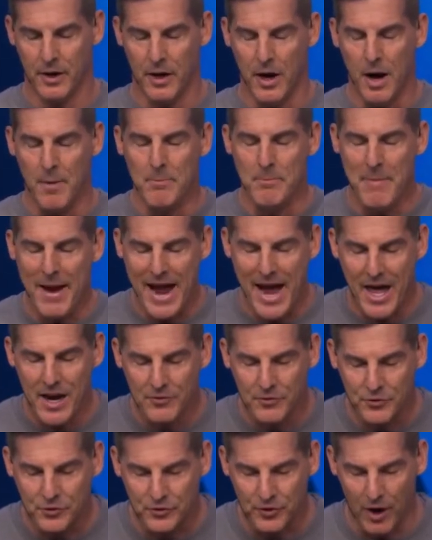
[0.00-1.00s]
a man
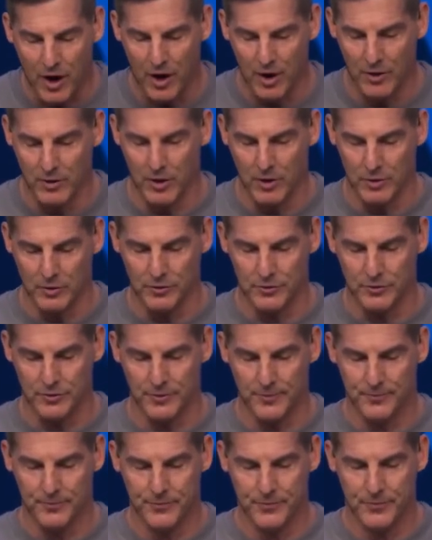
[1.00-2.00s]
of sorrows
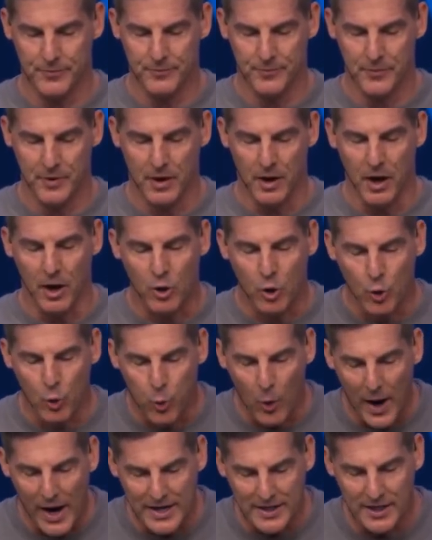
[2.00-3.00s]

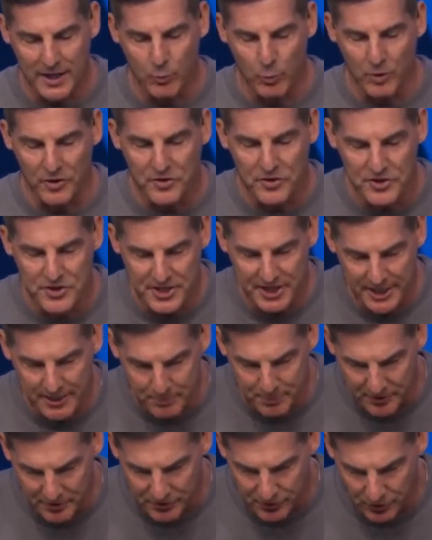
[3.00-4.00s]
acquainted with
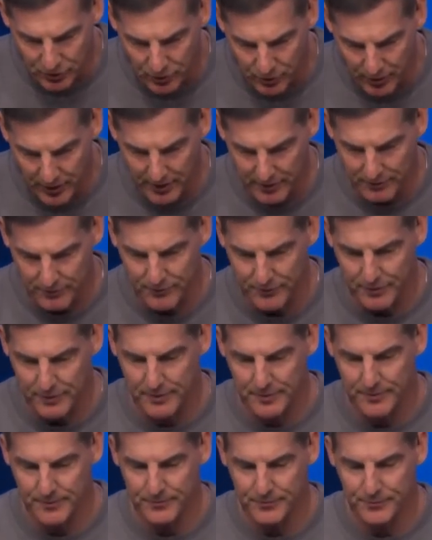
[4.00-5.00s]
deepest grief.
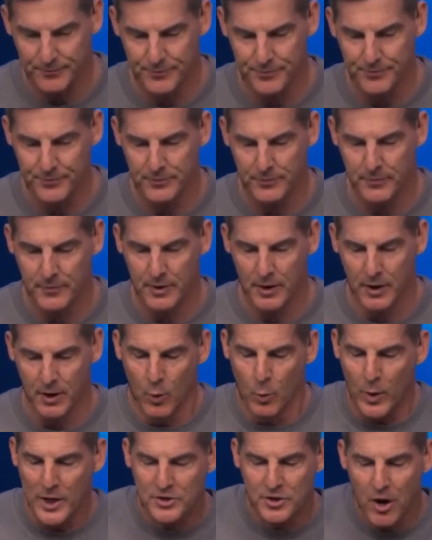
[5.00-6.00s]

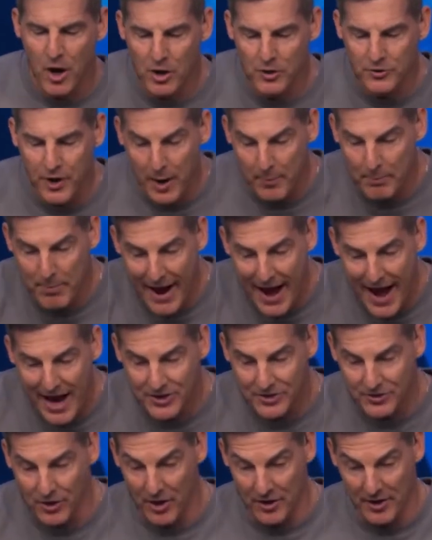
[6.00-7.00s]
We turned our
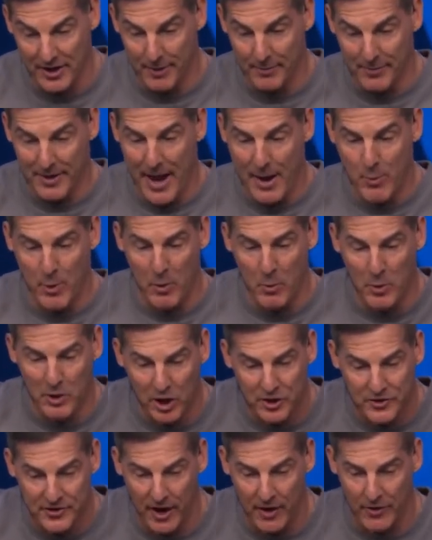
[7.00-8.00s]
back on him and we
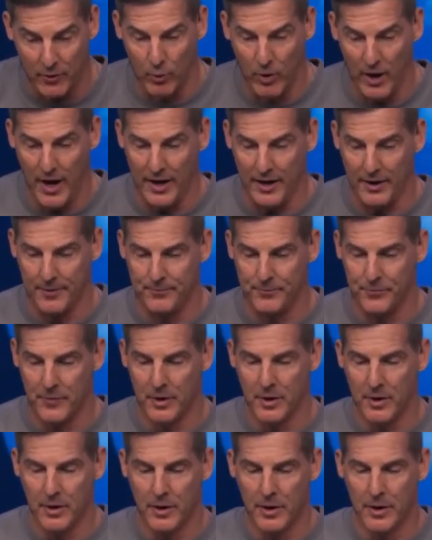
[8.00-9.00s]
looked the other way.
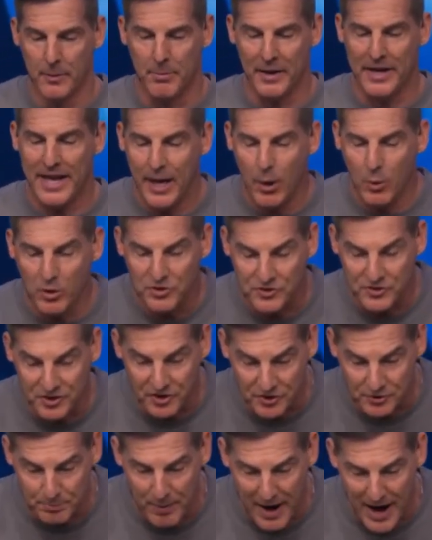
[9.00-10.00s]
But he was
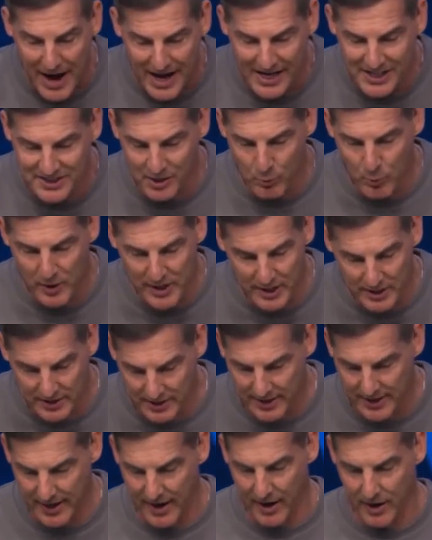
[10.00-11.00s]
despised and we
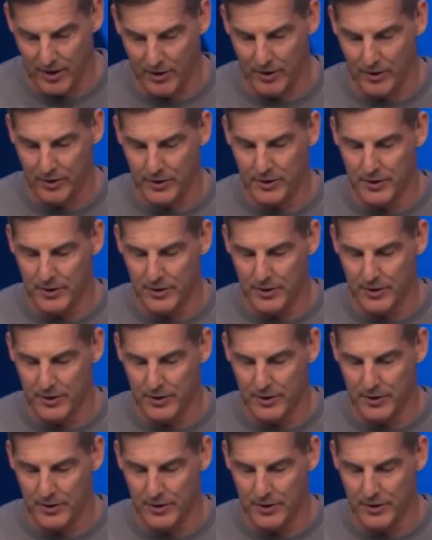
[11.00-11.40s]
didn't care.